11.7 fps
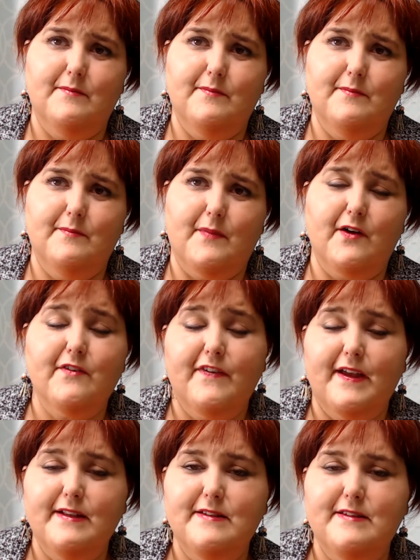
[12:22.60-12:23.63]

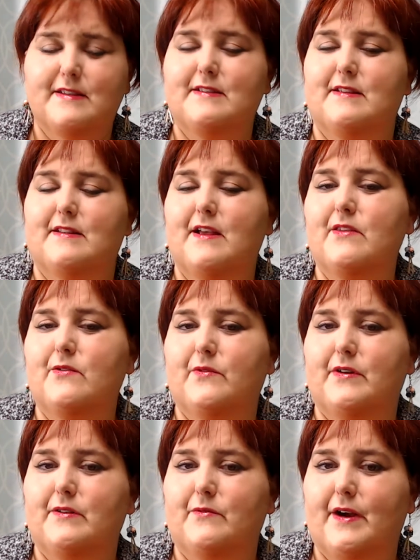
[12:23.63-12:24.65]
Marfans is another
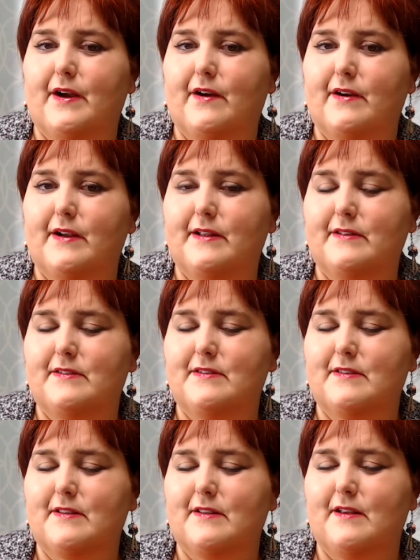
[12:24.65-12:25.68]
one where
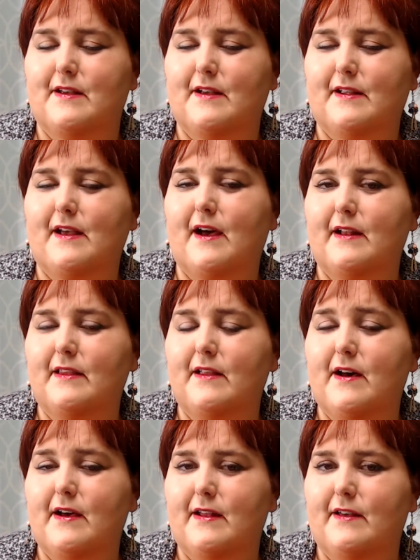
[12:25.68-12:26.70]
it's got a
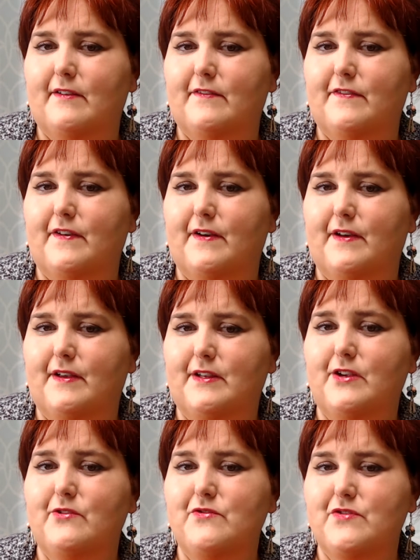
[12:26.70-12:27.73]
lot of
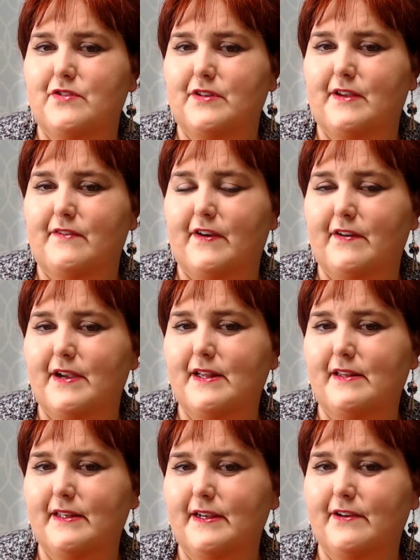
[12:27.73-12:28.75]
usually very
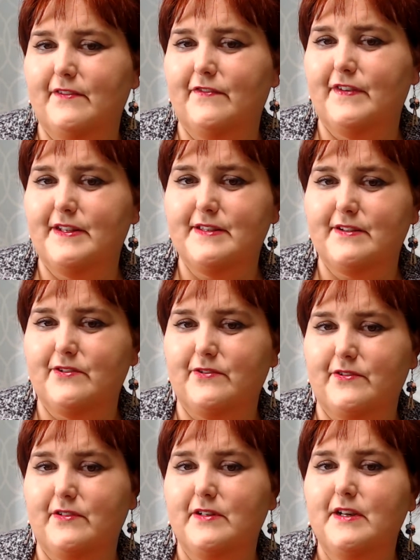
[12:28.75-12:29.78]
clear
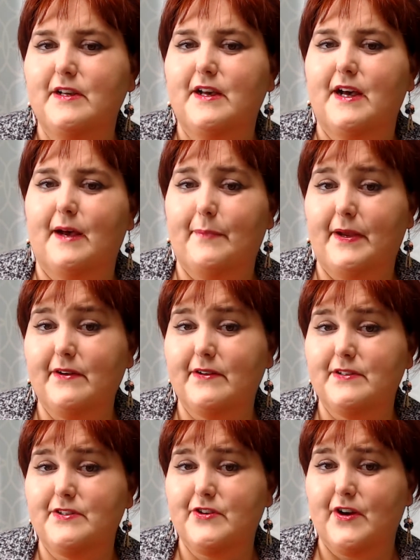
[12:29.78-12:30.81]
physical
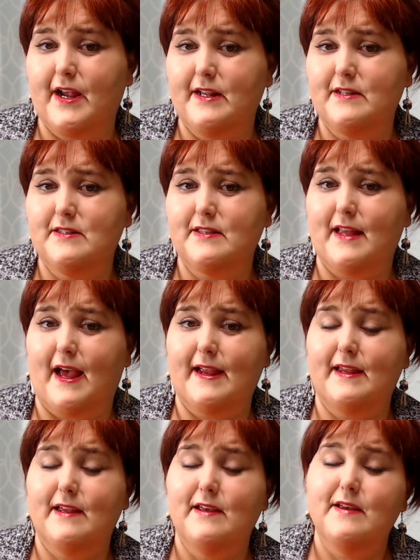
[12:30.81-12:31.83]
appearance traits.
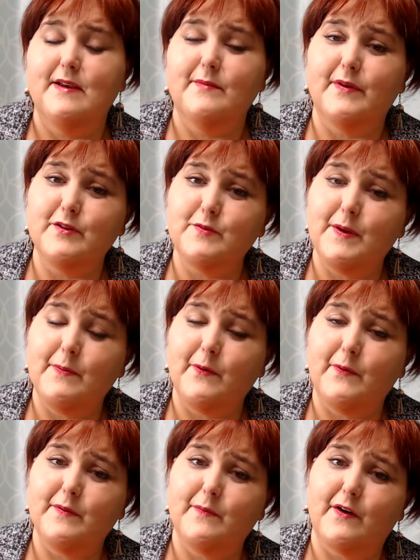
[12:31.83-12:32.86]
Like most people
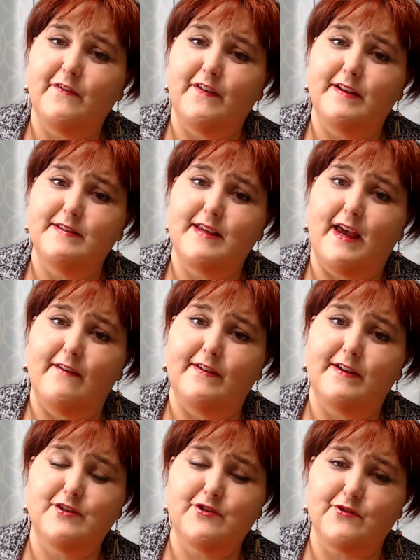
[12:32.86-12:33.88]
with Marfans have
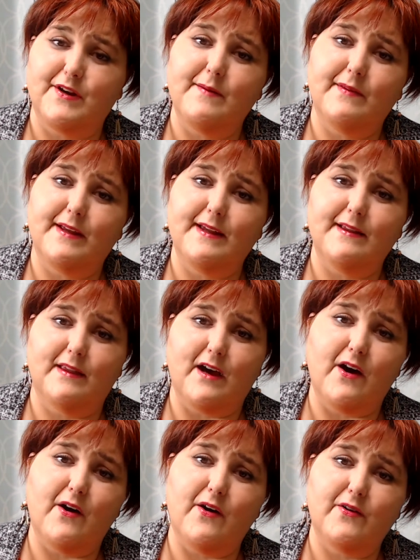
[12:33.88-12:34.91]
extremely
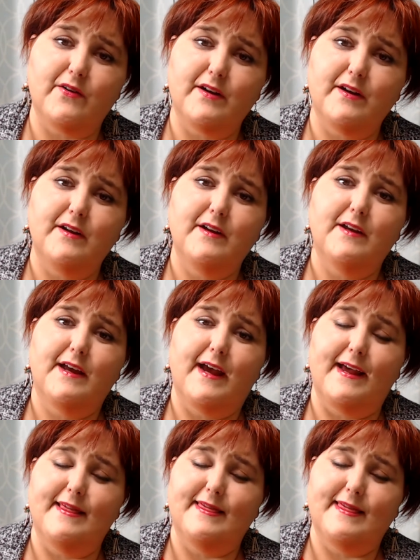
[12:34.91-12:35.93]
long
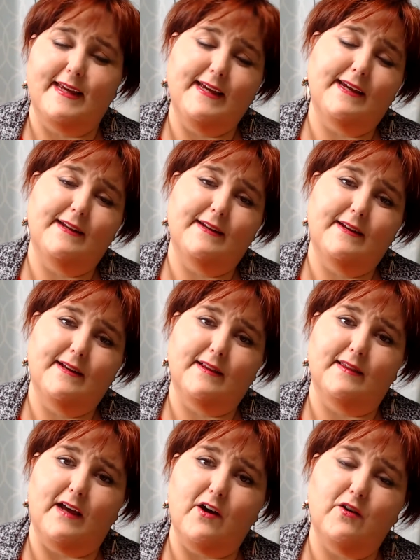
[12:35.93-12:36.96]
and thin
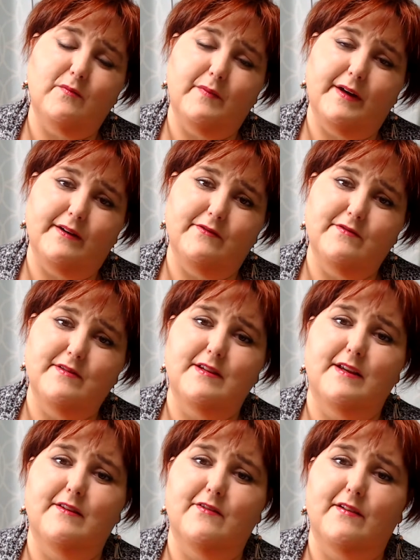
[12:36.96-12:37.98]
long bones
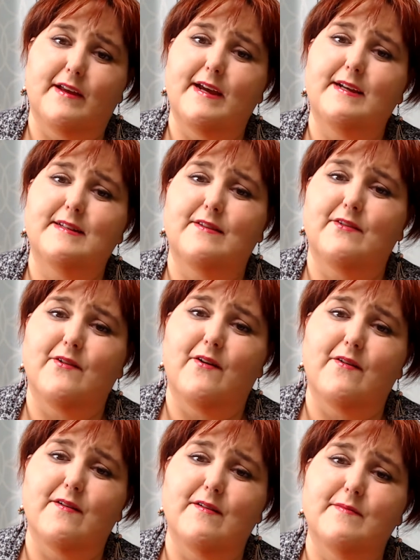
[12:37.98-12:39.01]
in their legs and their
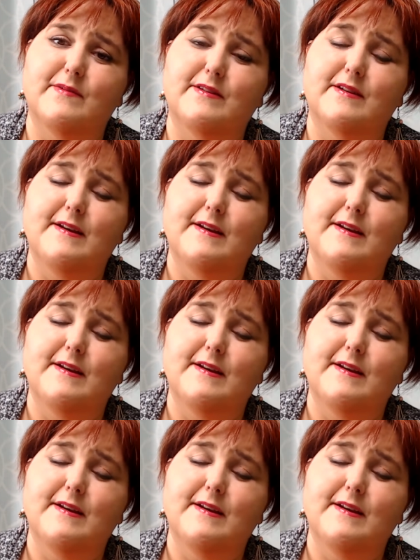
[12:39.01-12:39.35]
arms,